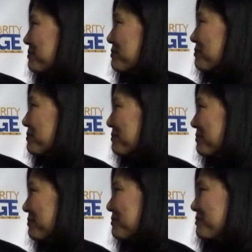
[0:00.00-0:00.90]

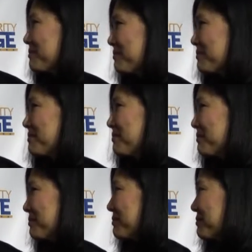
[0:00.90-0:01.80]

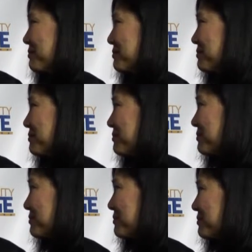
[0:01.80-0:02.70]

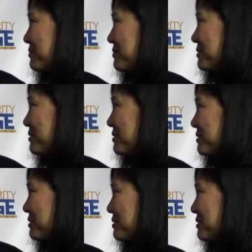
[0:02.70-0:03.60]

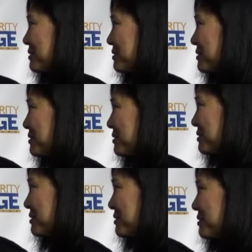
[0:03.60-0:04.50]

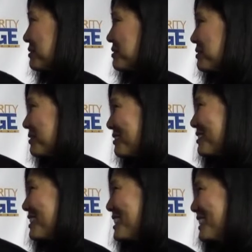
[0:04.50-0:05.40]

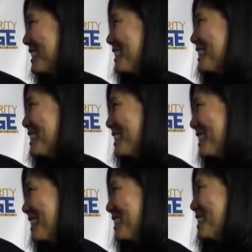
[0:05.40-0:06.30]

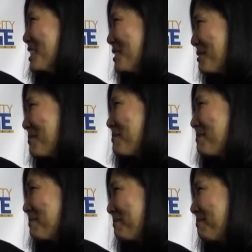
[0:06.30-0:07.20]

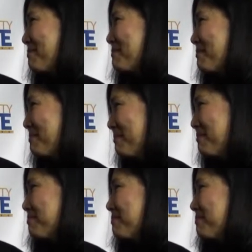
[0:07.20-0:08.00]
The person shown says nothing.